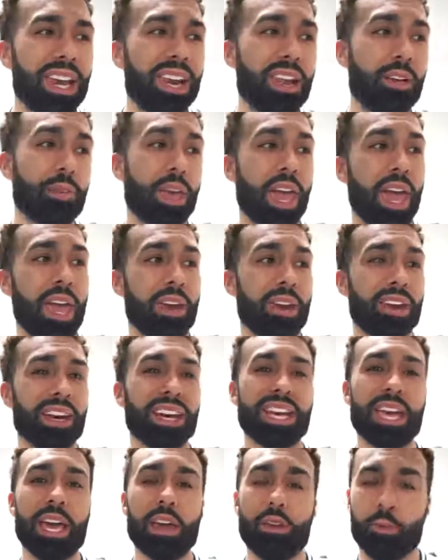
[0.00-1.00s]
and left Canon
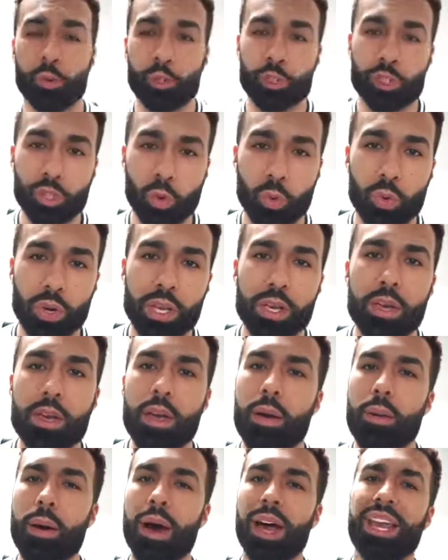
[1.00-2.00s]
again for Sony.
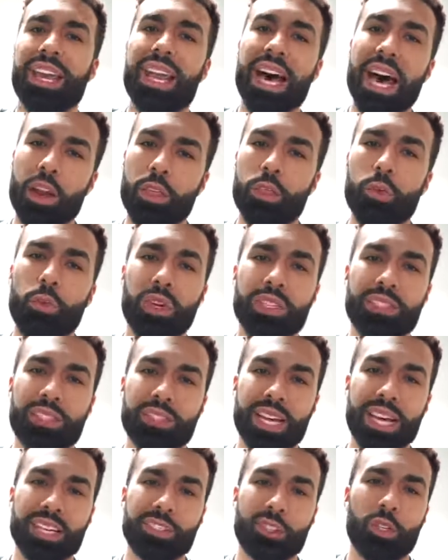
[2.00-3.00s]
A lot of the
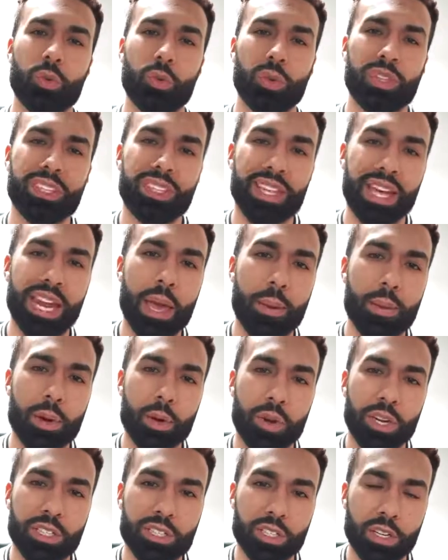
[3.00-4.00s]
reasons has to do with the
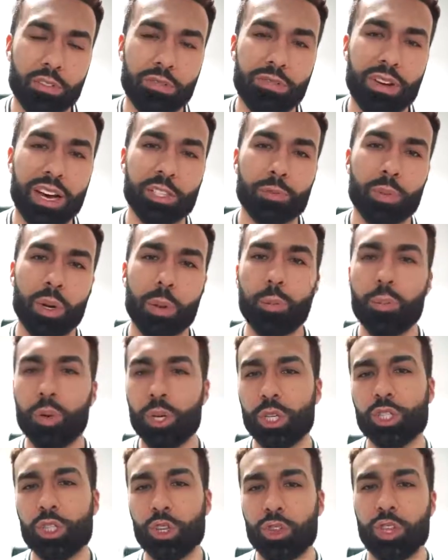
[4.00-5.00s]
dynamic range of the files, but I'm
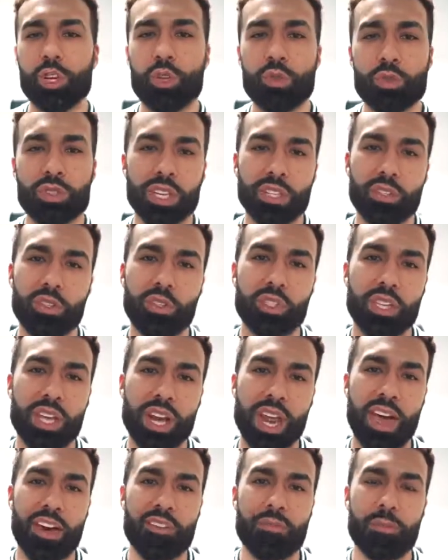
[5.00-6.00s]
pretty sure the new sensor is
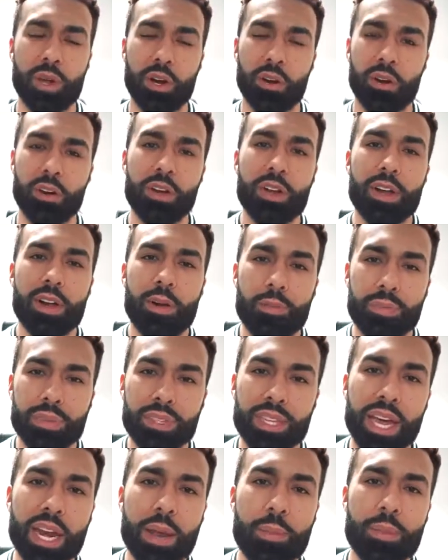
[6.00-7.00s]
gonna have better
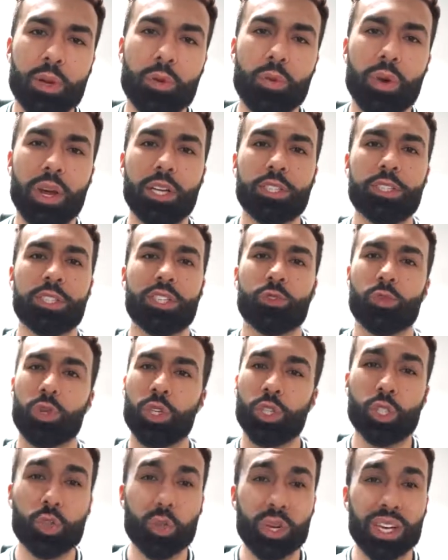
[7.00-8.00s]
dynamic range because when
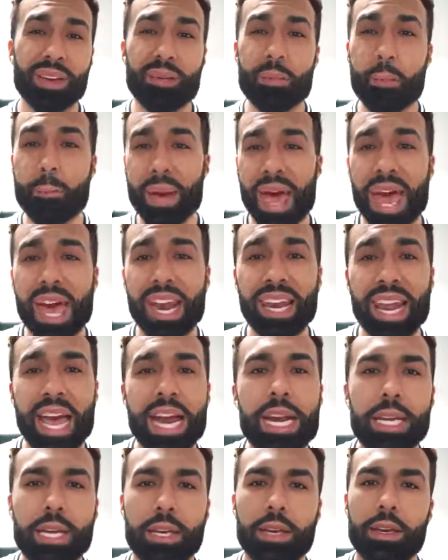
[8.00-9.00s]
you're shooting in bad
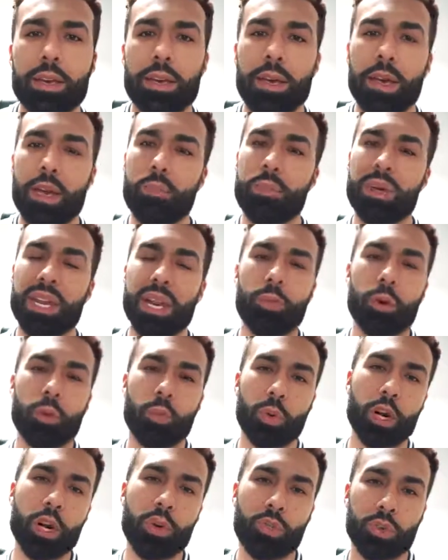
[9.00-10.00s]
lighting, being able to
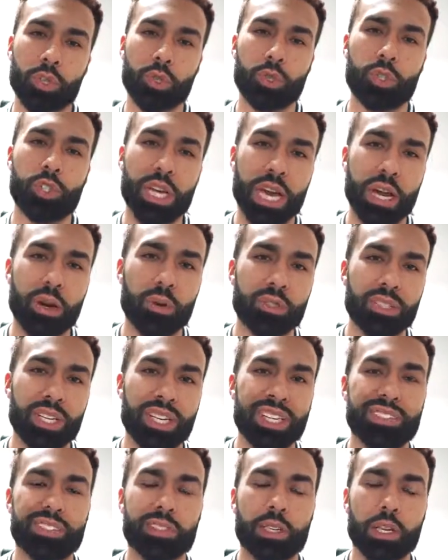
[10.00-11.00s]
recover those shadows
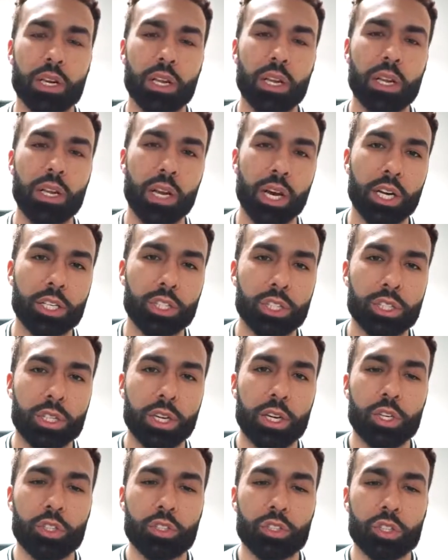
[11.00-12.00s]
is clutch.
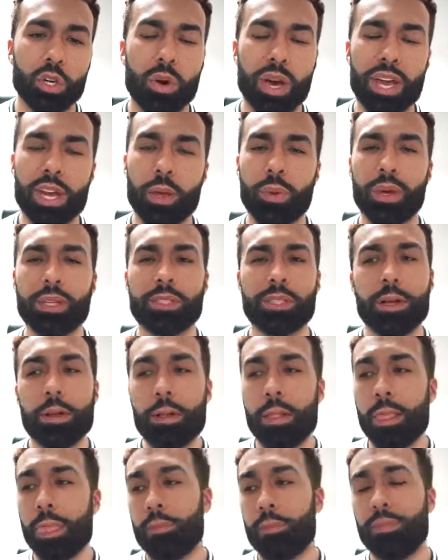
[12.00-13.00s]
So anyways,
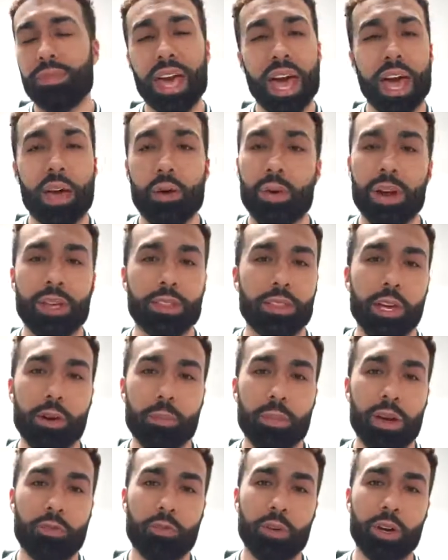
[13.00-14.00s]
that right there,
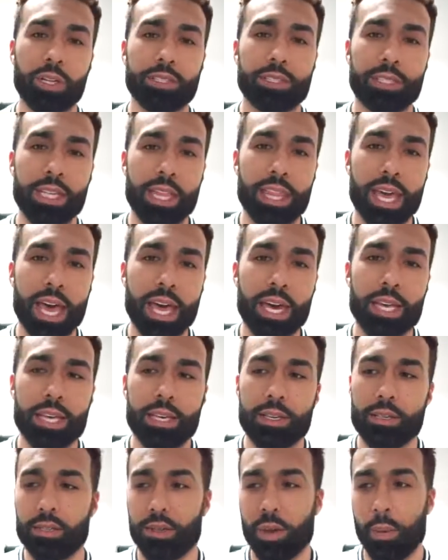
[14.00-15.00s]
my friends, that
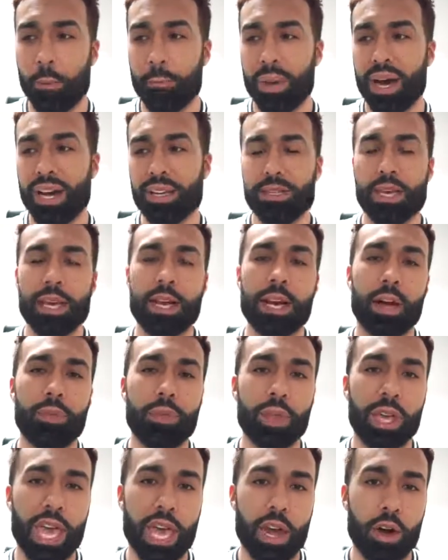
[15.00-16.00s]
is my take
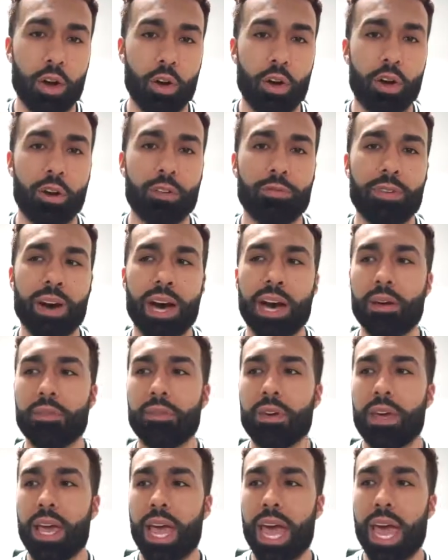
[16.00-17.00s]
on the Canon
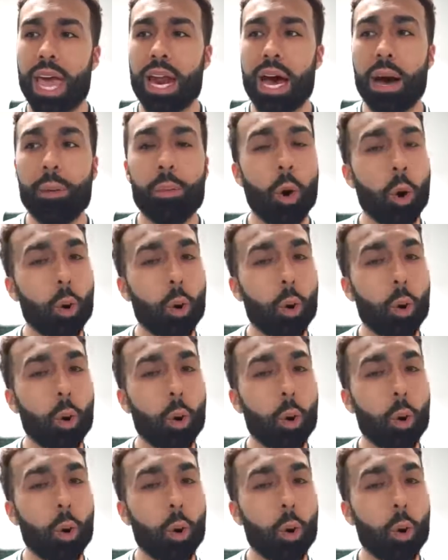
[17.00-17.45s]
R5. And I'm